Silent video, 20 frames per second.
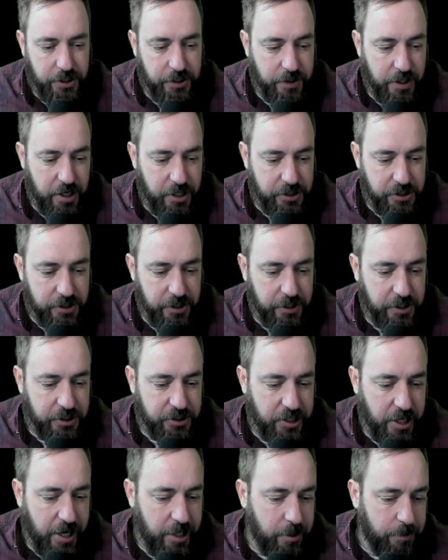and then I just need to
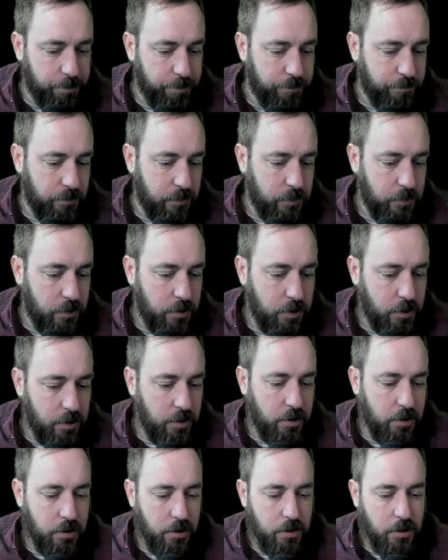chain them.
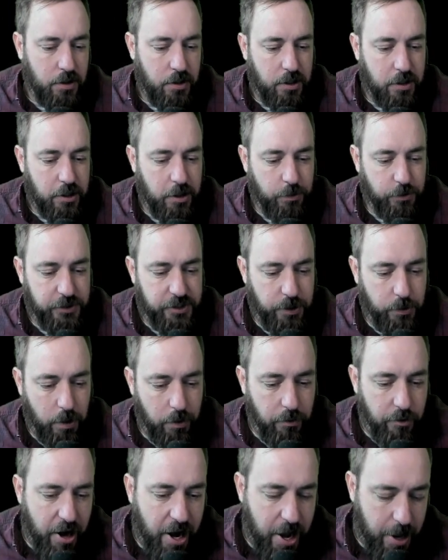Then we'll see where
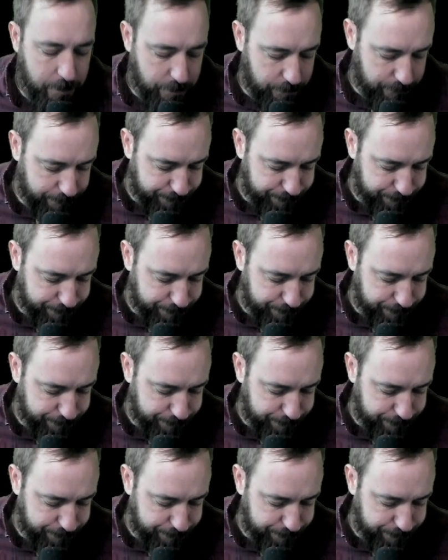we're at.